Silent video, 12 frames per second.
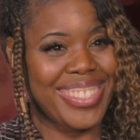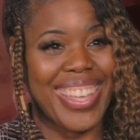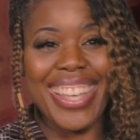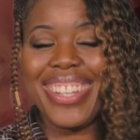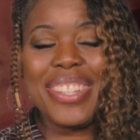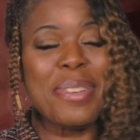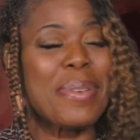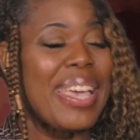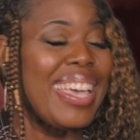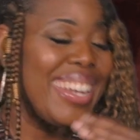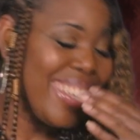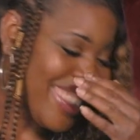So I didn't know
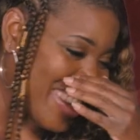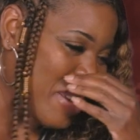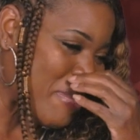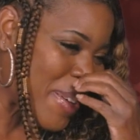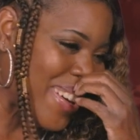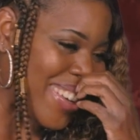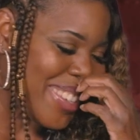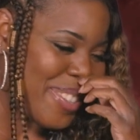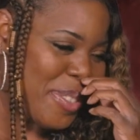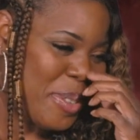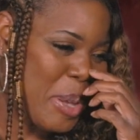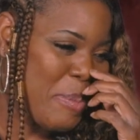anything about
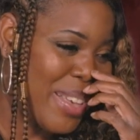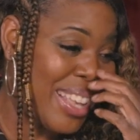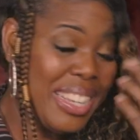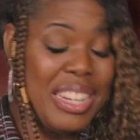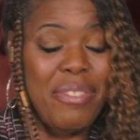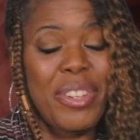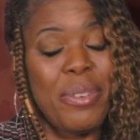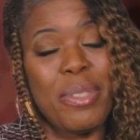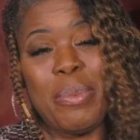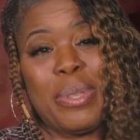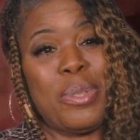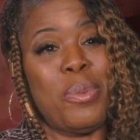audio drama. I didn't even know
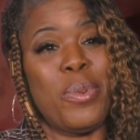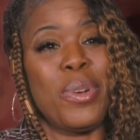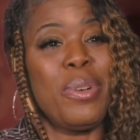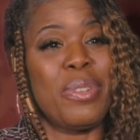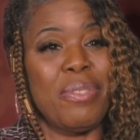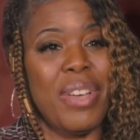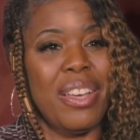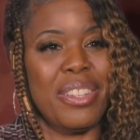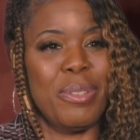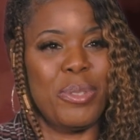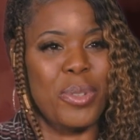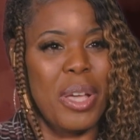there was a world of
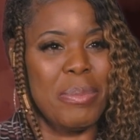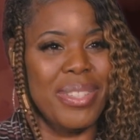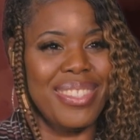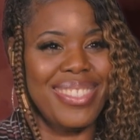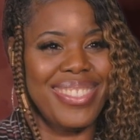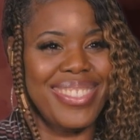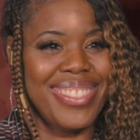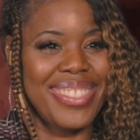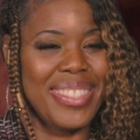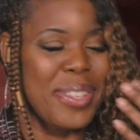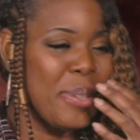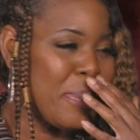audio drama.
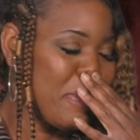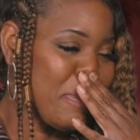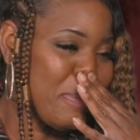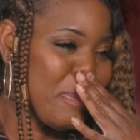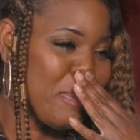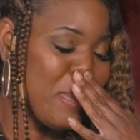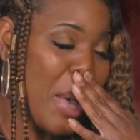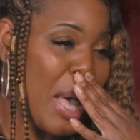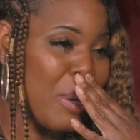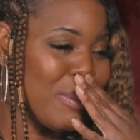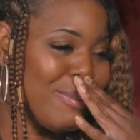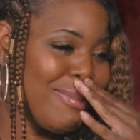So, wow.